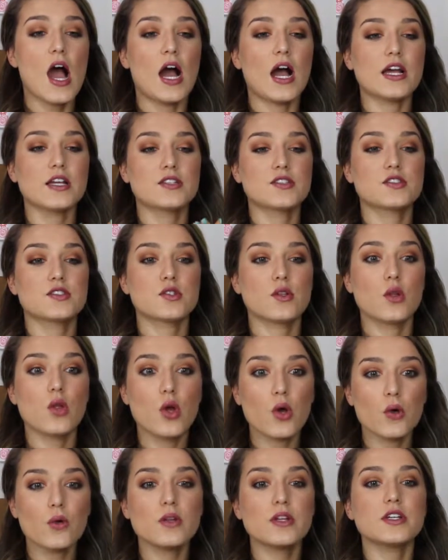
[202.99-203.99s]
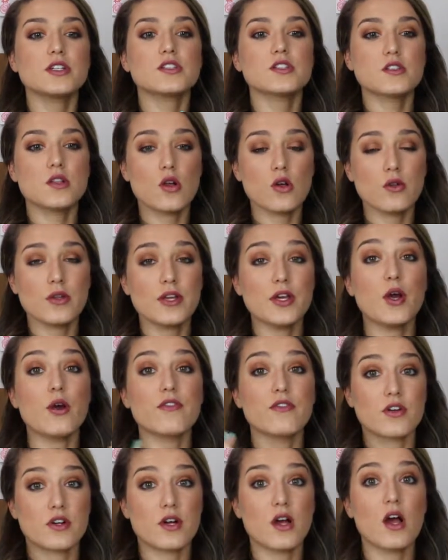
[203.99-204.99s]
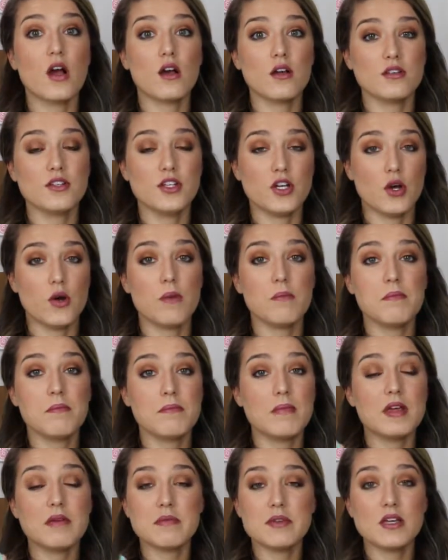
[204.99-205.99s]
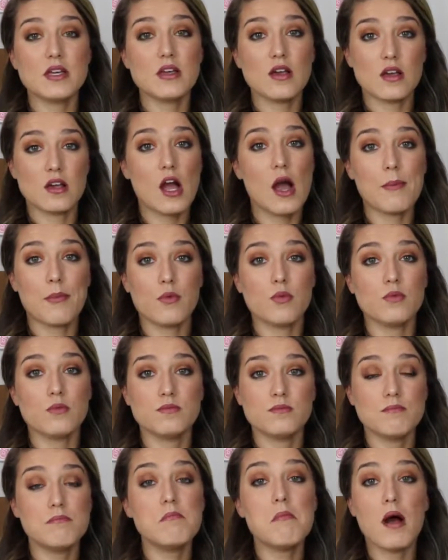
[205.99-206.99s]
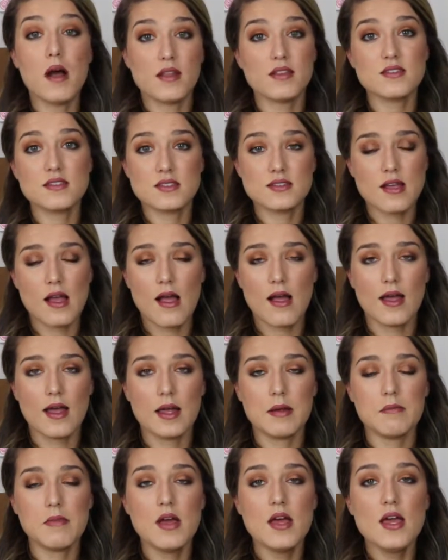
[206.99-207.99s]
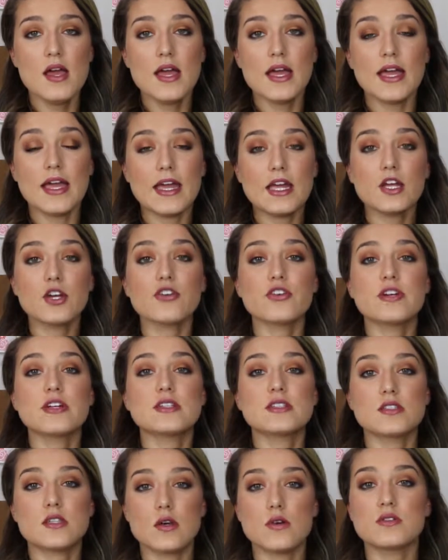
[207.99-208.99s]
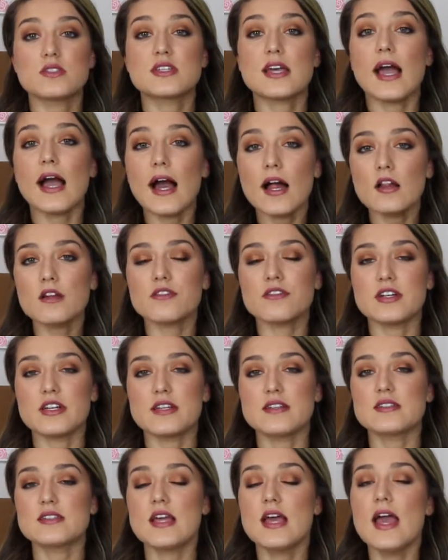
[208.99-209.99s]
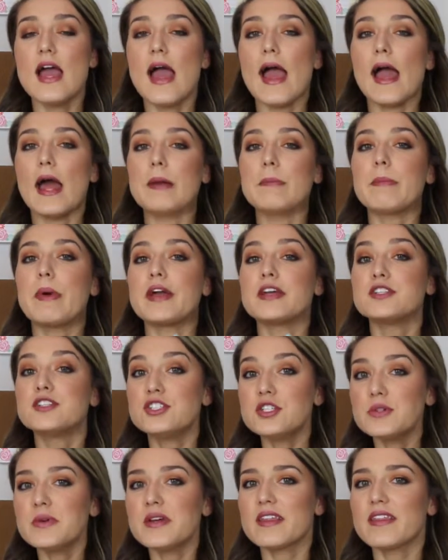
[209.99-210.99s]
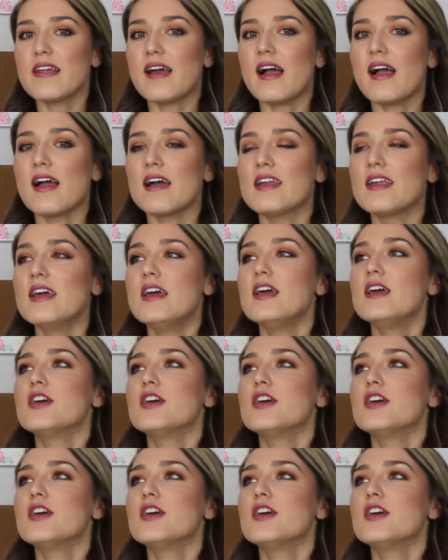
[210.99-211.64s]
I slowly over, you know, maybe a couple months time, increase those calories, and by doing that,